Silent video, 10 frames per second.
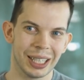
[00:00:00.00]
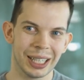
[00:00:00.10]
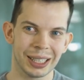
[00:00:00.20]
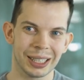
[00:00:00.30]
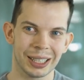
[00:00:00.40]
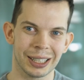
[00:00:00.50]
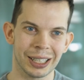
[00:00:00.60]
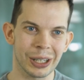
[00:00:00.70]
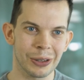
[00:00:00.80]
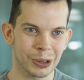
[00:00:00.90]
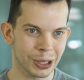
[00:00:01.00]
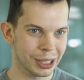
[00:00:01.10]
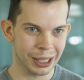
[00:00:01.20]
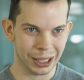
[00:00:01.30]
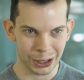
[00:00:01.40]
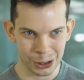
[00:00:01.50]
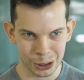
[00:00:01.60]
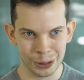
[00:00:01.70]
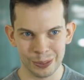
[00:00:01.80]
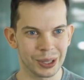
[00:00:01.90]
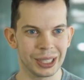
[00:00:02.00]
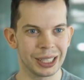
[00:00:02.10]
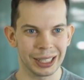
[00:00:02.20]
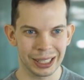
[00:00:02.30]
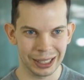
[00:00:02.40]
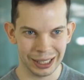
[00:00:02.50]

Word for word: and there I worked in a large company,